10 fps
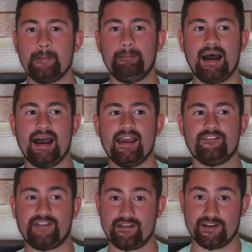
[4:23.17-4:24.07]
My
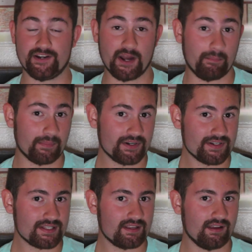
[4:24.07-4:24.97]
favorite
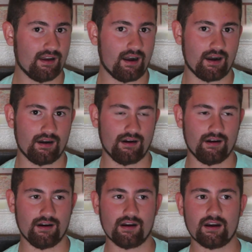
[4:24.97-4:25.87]
numbers
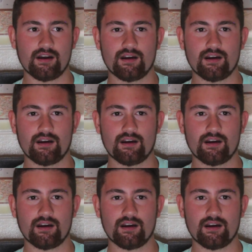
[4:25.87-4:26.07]
are